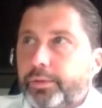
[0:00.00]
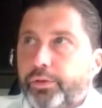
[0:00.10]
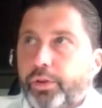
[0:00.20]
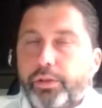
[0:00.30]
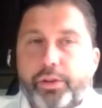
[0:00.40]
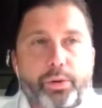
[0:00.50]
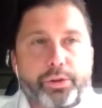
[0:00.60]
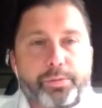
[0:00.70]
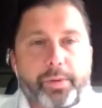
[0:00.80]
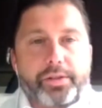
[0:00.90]
You've heard the old
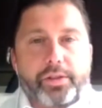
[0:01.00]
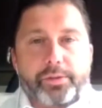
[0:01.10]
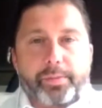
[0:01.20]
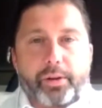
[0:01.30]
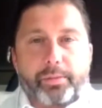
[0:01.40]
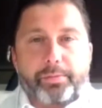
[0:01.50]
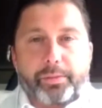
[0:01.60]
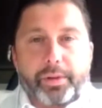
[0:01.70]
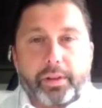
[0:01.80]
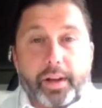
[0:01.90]
expression, it's better
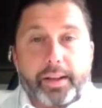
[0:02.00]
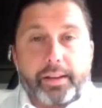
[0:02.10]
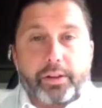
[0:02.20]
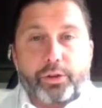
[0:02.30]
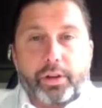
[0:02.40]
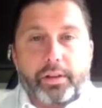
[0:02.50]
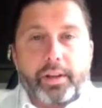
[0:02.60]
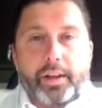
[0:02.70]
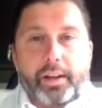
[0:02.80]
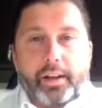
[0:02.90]
to be lucky than good.
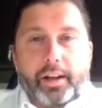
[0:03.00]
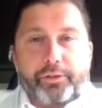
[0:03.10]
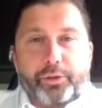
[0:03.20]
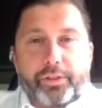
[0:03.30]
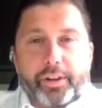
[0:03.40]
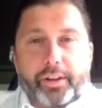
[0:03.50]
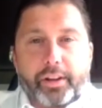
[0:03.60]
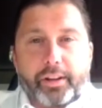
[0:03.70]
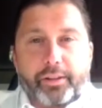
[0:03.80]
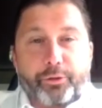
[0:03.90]
I feel very
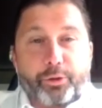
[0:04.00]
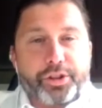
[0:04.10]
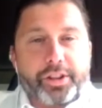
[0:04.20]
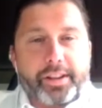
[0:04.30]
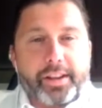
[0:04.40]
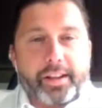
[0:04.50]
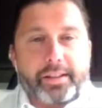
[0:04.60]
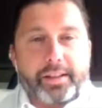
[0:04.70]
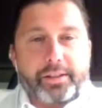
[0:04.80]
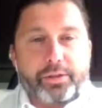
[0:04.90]
fortunate
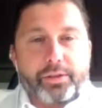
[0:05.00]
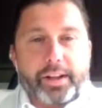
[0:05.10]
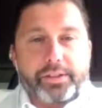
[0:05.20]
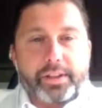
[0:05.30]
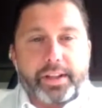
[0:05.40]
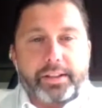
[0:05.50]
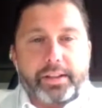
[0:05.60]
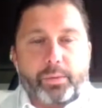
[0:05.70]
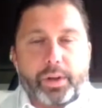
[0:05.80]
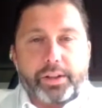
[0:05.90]
that in
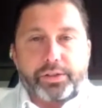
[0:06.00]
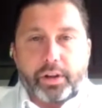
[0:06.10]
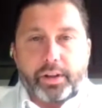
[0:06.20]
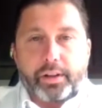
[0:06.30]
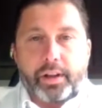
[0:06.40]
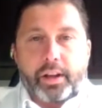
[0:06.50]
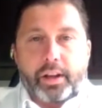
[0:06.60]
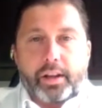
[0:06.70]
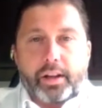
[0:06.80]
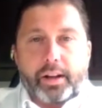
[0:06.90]
2018, when I started,
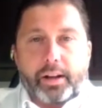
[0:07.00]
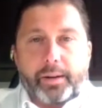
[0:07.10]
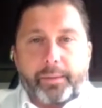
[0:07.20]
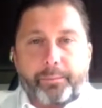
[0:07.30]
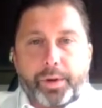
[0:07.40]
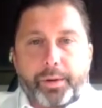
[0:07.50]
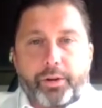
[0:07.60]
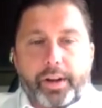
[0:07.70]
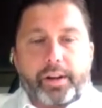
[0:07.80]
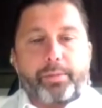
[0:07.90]
we
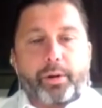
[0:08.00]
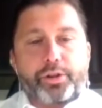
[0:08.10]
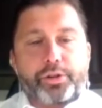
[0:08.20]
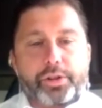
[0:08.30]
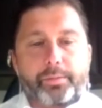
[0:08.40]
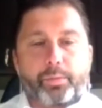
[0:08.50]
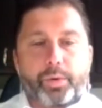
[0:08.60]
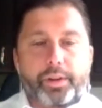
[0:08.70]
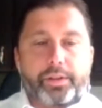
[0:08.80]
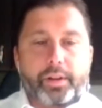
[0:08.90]
created a partnership
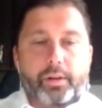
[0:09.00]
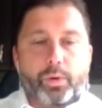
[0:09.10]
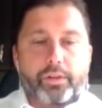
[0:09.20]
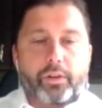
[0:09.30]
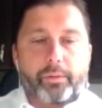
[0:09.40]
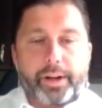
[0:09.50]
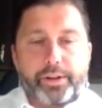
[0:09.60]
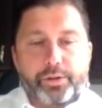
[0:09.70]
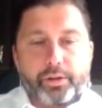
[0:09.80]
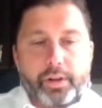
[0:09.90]
with one of our
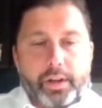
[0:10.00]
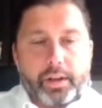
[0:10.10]
major